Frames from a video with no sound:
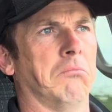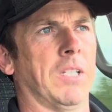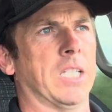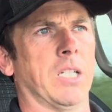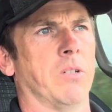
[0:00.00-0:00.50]

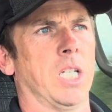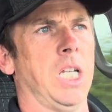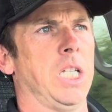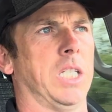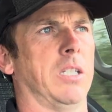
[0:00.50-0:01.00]
That's not what it
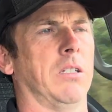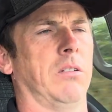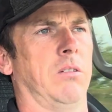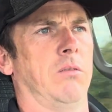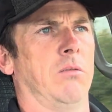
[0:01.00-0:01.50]
needs.
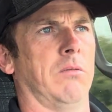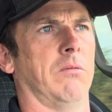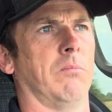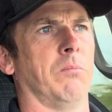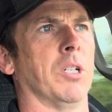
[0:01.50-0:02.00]

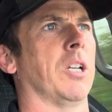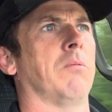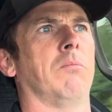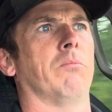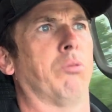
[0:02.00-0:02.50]
But it
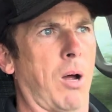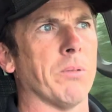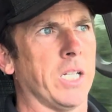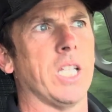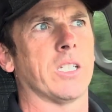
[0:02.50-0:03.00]

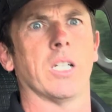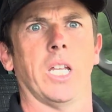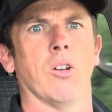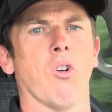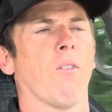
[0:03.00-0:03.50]
probably needs to
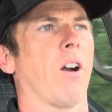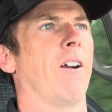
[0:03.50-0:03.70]
lean over.